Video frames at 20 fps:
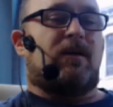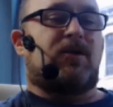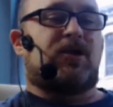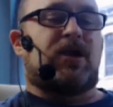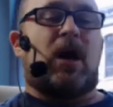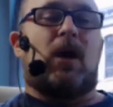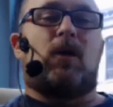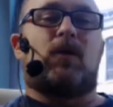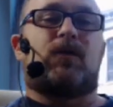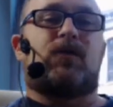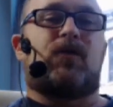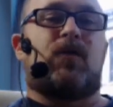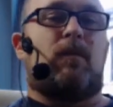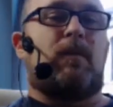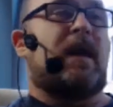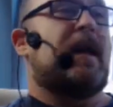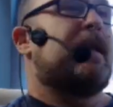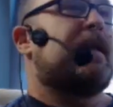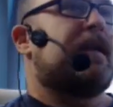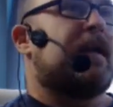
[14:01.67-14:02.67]
shells from
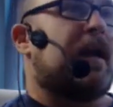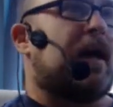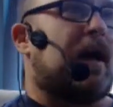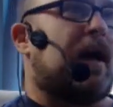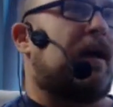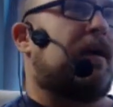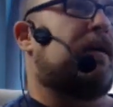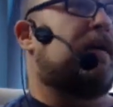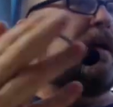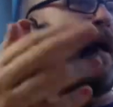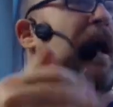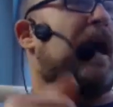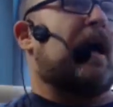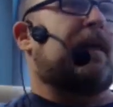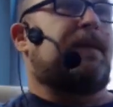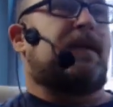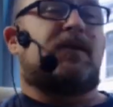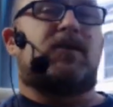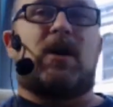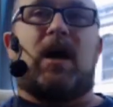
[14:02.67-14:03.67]
India
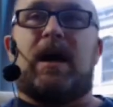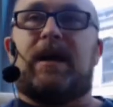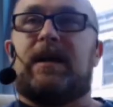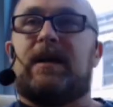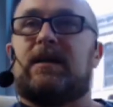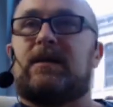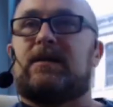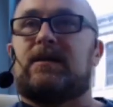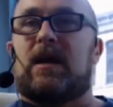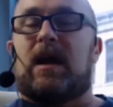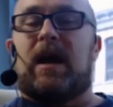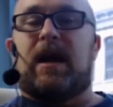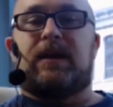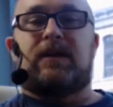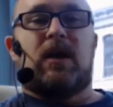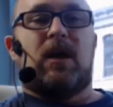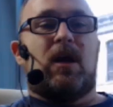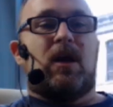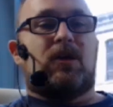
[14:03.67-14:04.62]
at the Chinese site.